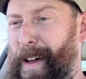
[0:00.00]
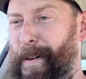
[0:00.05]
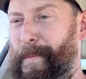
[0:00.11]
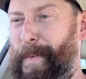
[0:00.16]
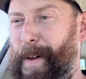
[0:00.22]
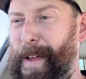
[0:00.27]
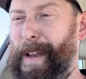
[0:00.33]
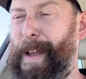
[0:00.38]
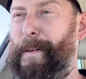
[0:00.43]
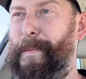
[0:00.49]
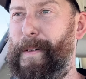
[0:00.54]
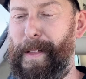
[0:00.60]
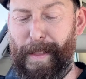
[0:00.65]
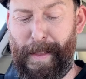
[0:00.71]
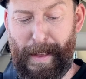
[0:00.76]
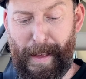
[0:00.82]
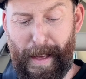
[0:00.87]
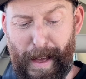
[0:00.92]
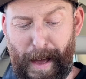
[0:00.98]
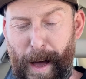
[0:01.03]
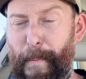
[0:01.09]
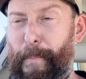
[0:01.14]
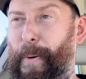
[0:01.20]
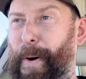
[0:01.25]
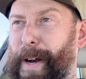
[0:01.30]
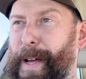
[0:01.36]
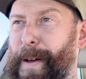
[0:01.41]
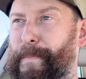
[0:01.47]
mean, I'm
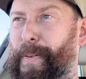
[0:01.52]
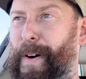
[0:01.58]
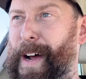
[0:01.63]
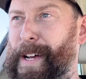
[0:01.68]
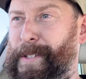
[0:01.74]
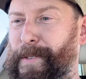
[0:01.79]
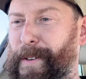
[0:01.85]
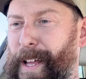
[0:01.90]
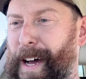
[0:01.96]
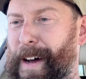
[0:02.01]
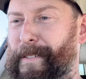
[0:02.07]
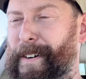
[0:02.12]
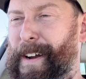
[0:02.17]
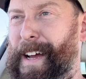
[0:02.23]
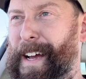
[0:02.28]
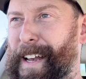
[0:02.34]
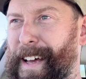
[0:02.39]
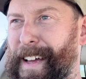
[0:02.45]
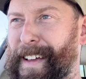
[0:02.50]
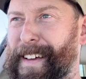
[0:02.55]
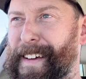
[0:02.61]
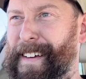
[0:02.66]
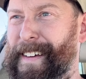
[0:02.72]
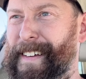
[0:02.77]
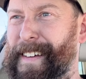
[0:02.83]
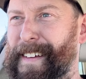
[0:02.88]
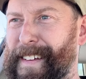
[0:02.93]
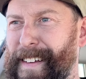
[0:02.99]
pretty impressed with that really.
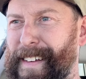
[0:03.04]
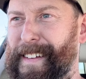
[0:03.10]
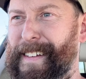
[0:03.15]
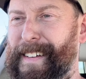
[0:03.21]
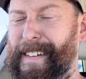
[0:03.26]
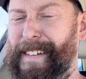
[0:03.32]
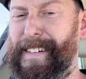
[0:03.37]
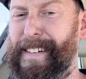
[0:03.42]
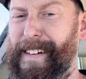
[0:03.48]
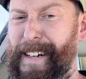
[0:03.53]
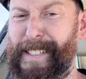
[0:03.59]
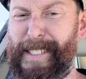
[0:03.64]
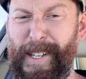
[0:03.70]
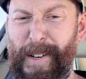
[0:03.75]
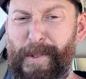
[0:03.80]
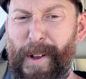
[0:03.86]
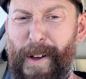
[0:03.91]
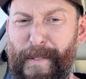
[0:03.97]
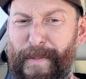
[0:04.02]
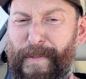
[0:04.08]
I still don't